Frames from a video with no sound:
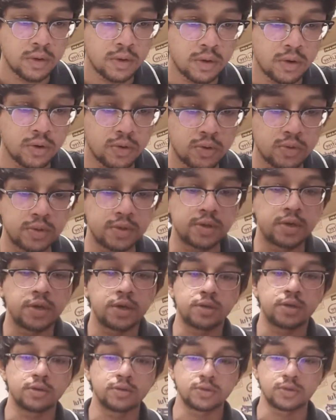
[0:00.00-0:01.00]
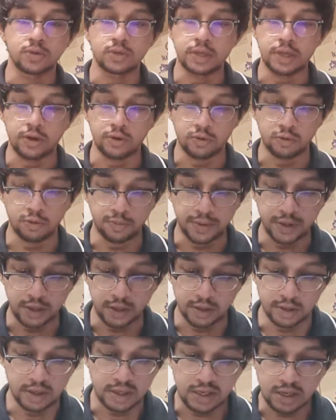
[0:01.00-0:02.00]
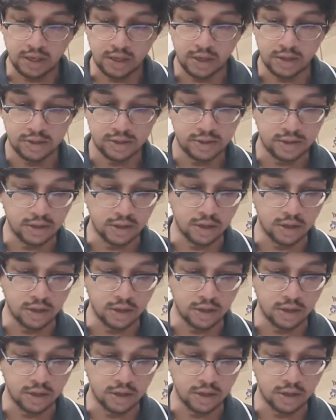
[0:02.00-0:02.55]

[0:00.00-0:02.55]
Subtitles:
Okay, so that will be the cast